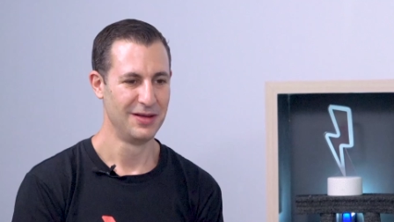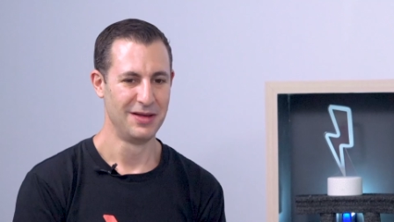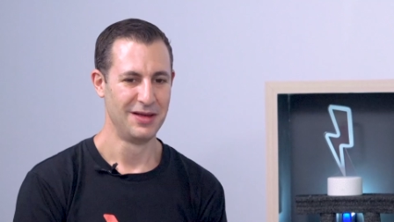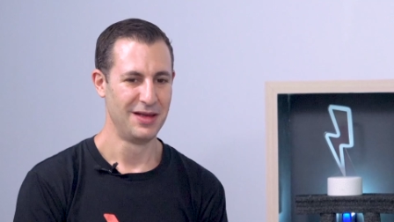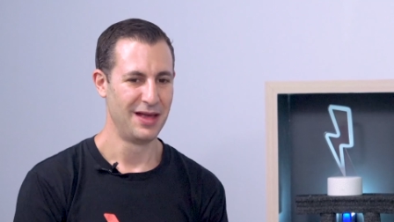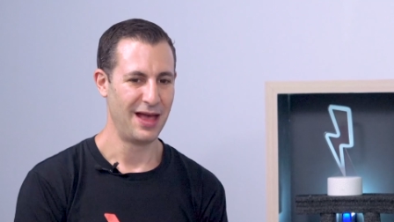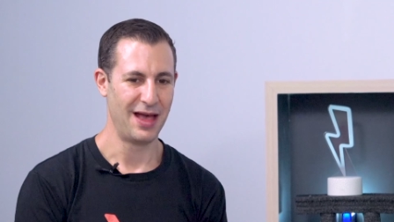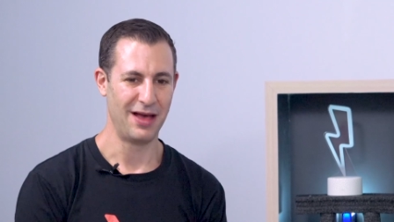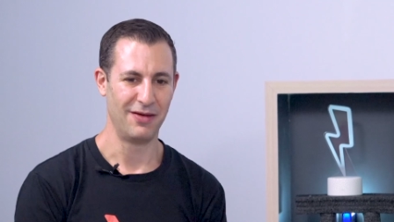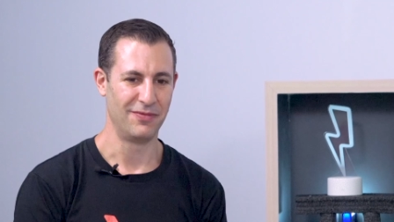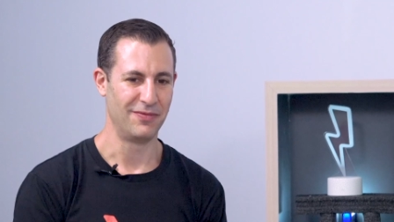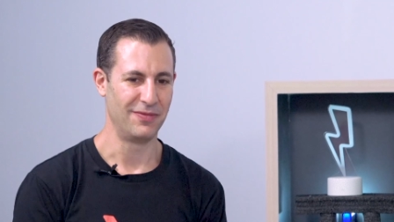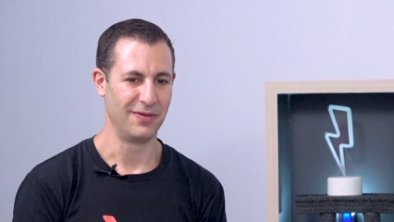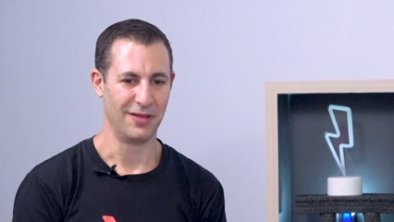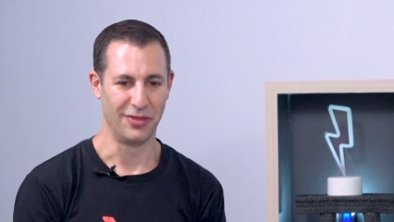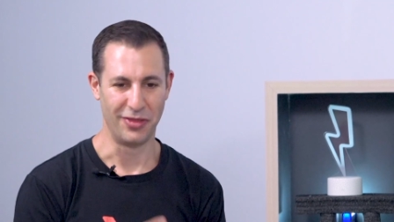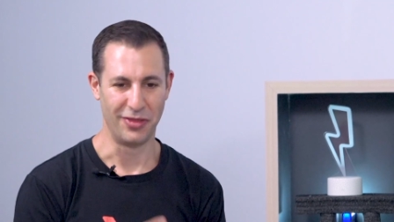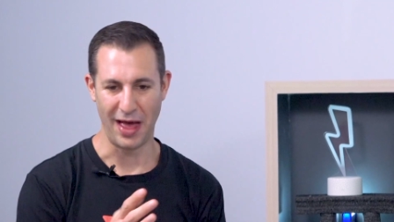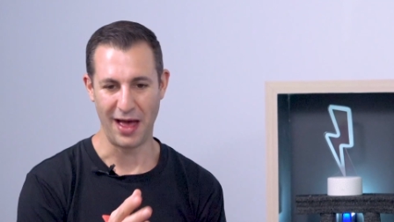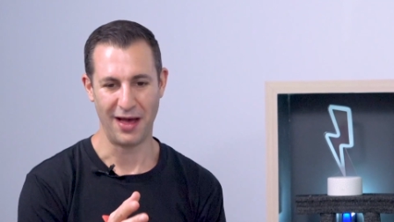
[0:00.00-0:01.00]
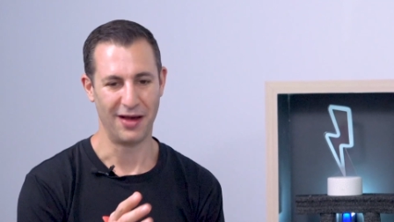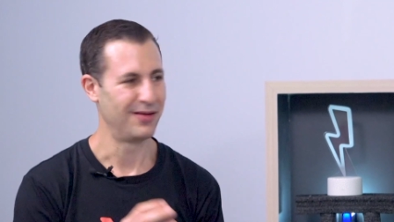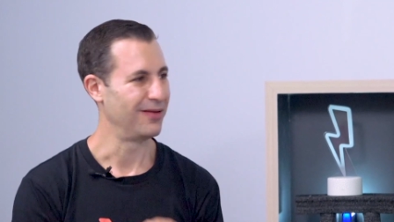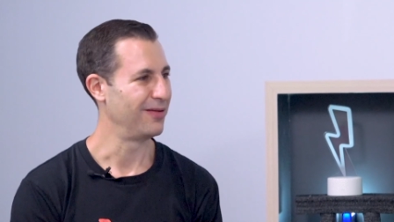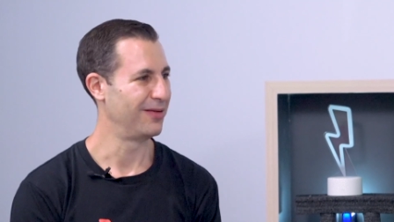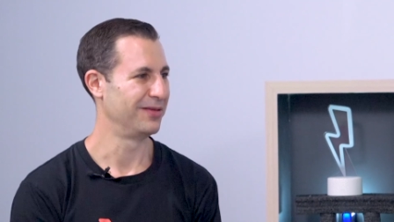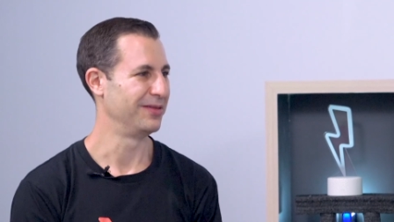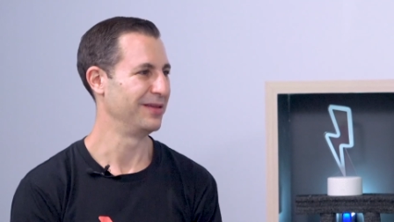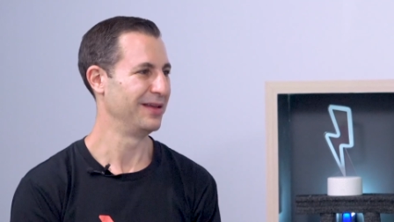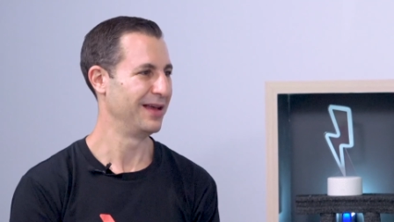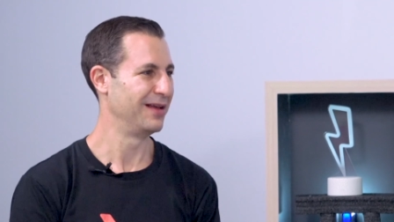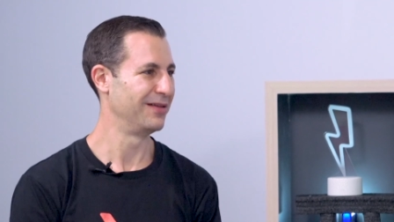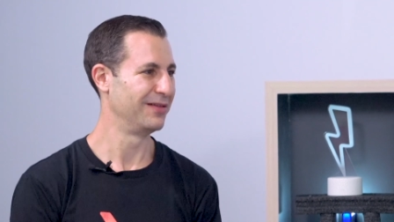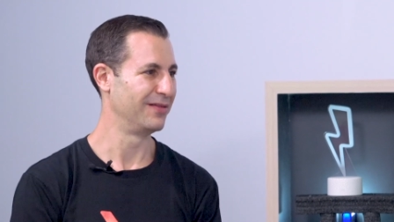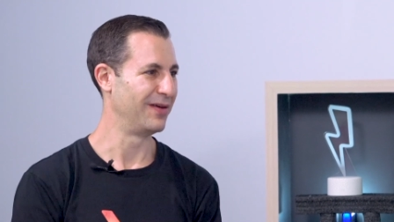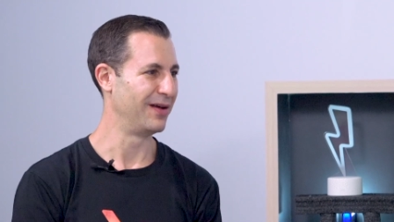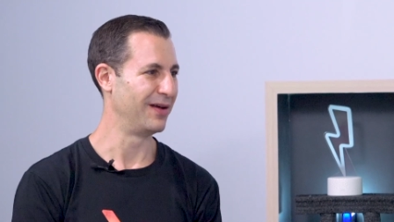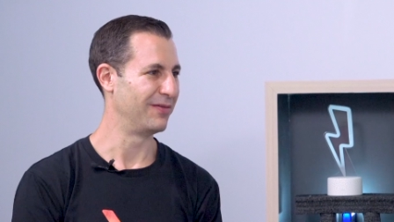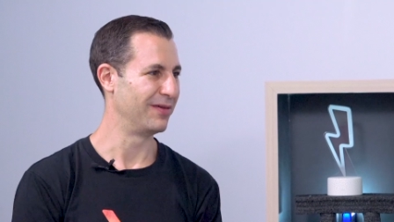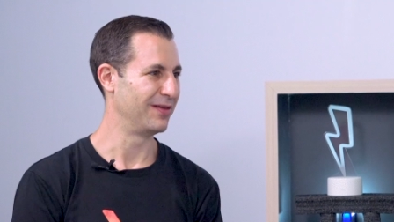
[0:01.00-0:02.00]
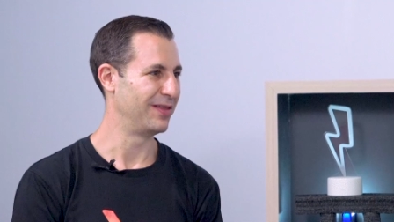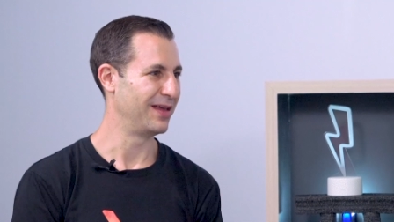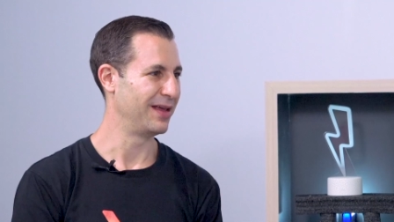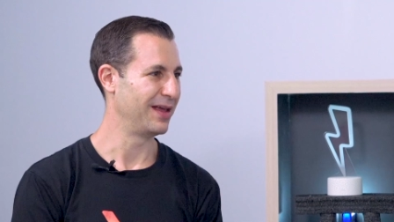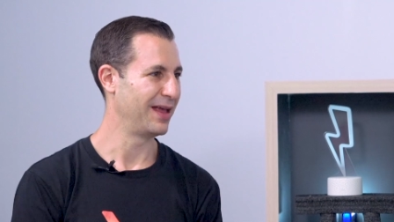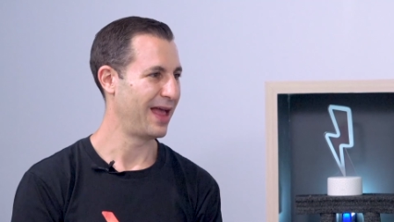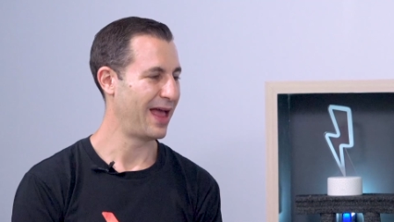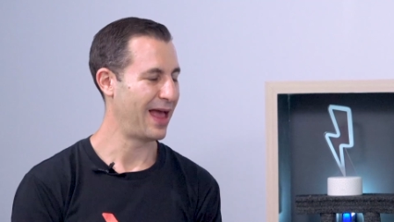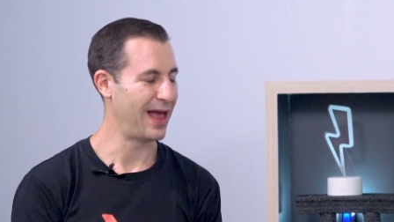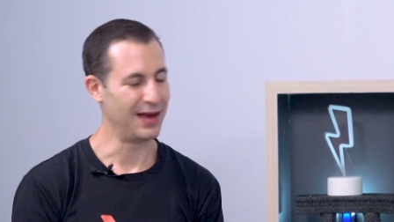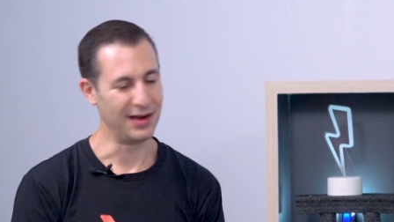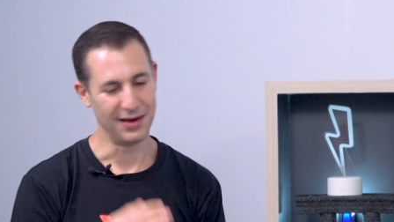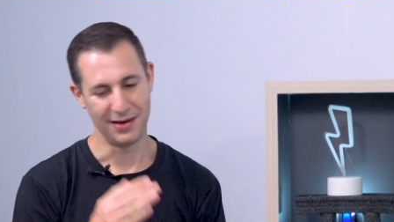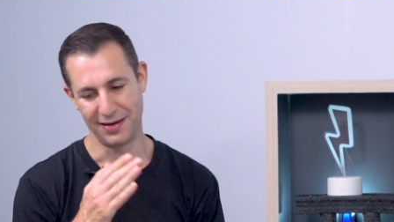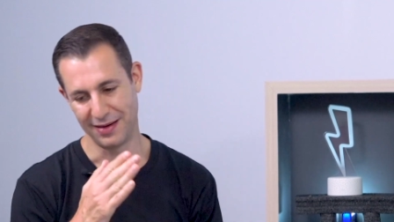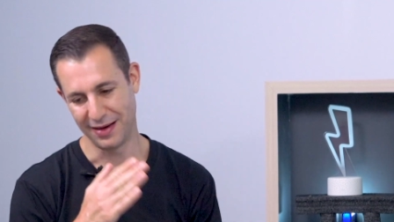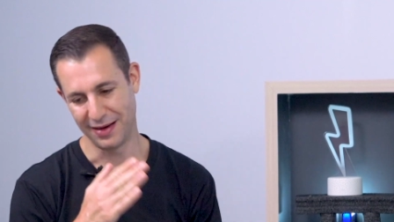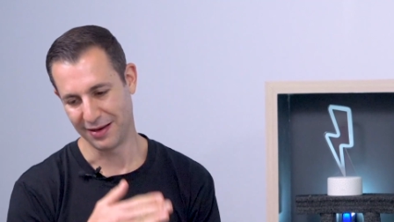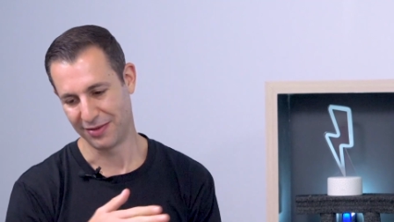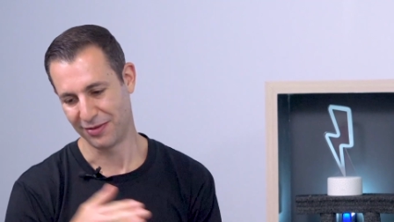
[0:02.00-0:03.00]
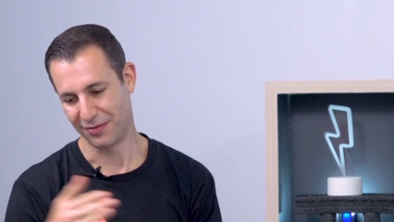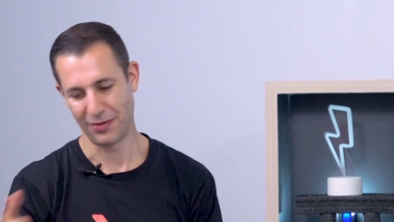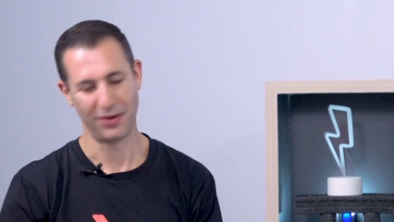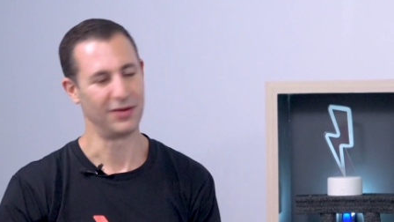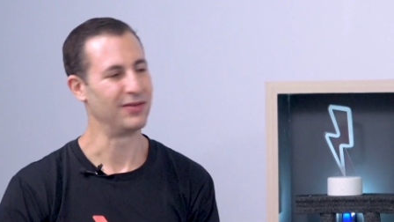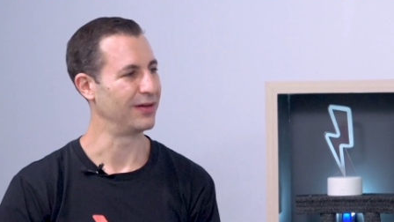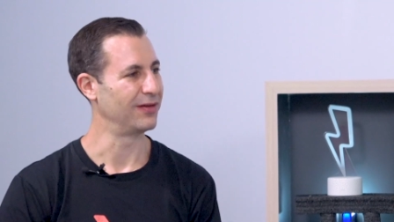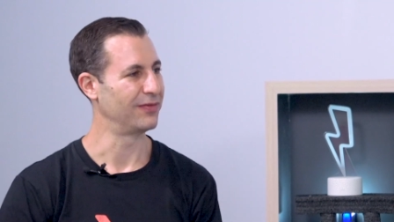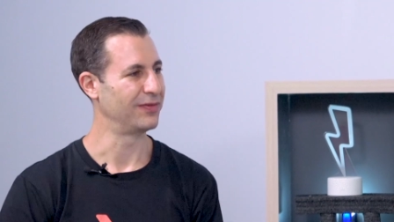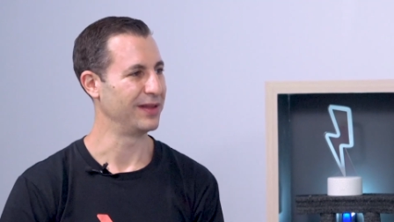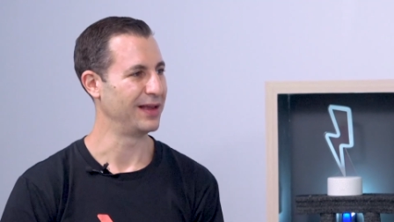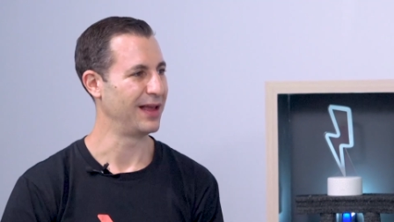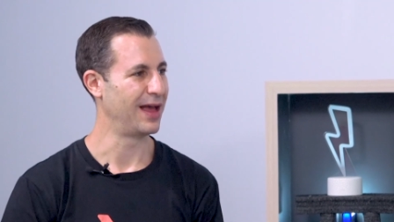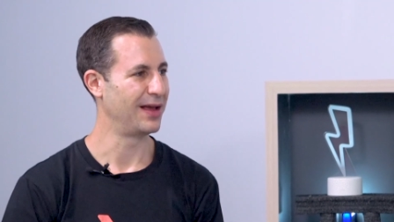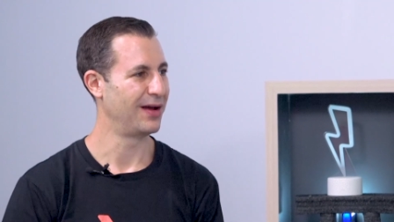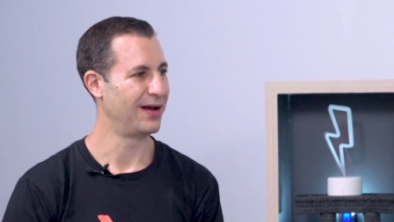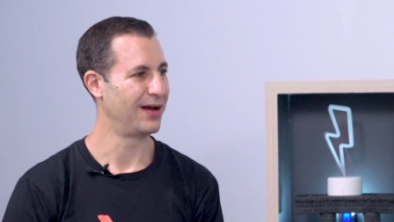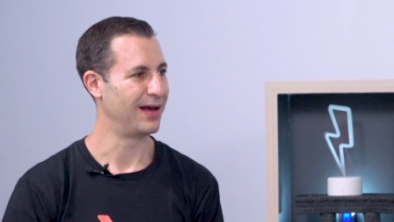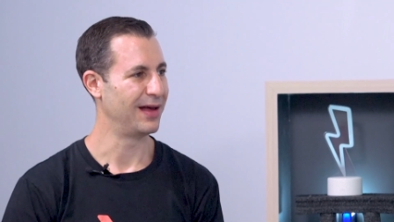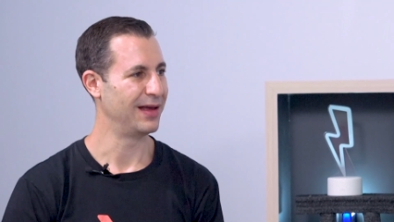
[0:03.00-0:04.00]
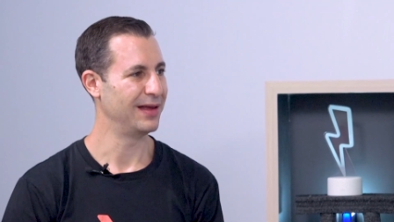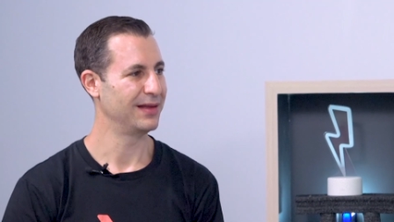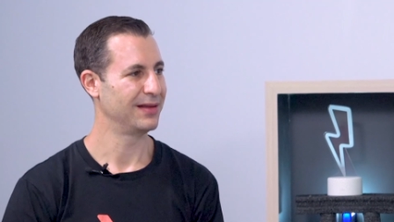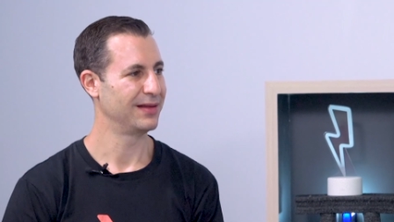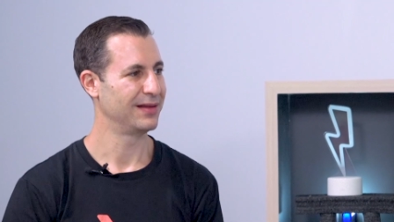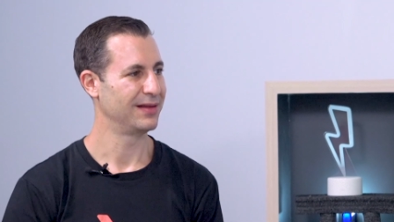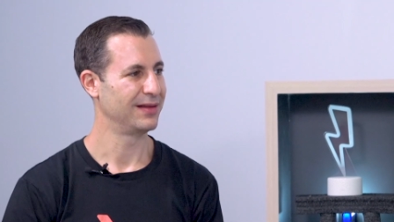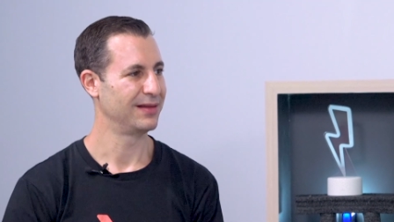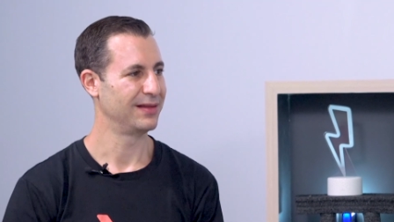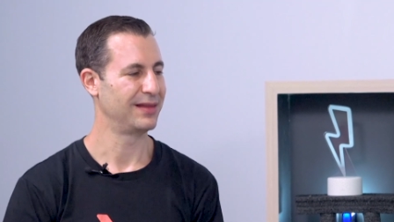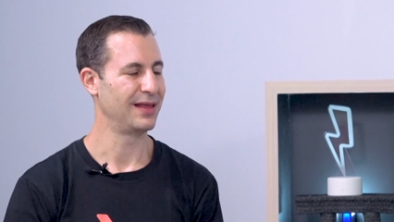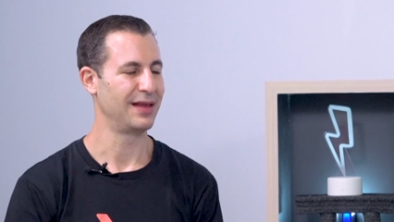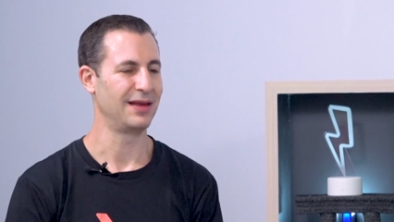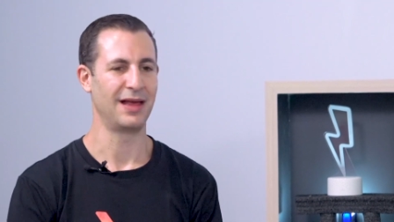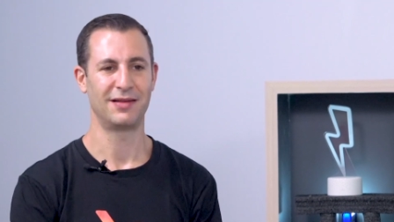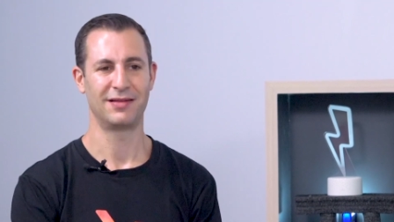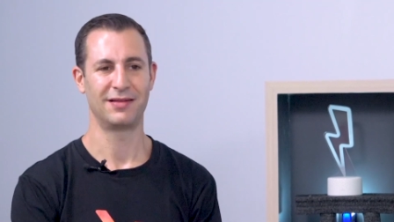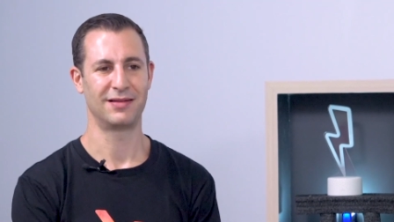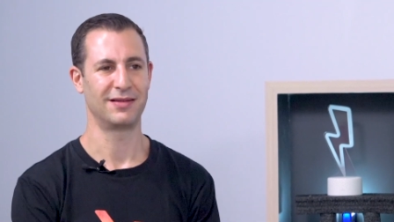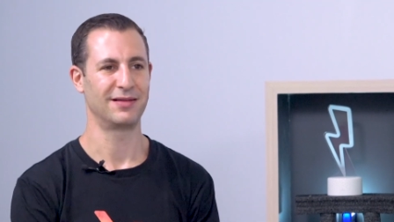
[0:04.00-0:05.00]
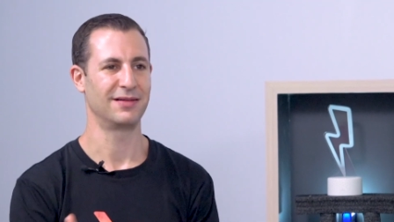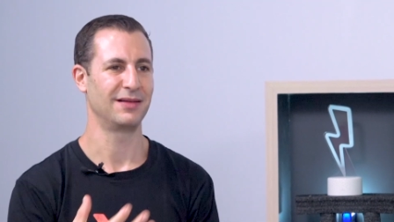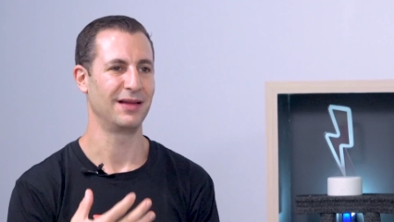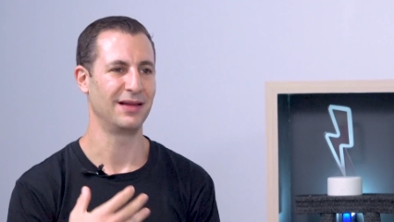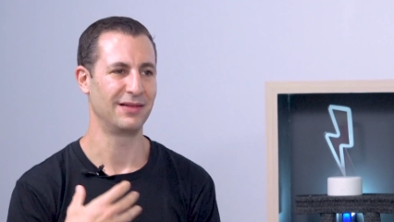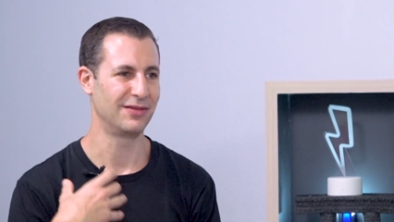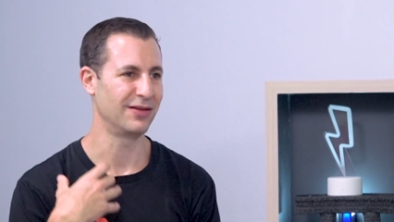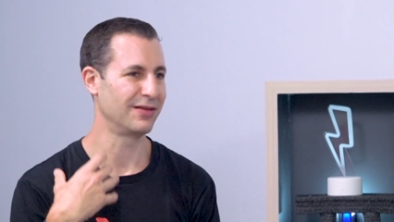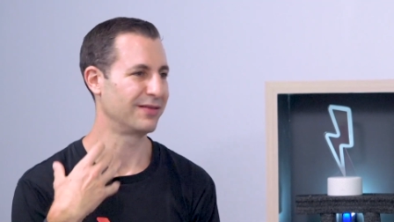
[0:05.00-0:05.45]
have the on the end of everything and it throws off the AI, yeah. then that's it's not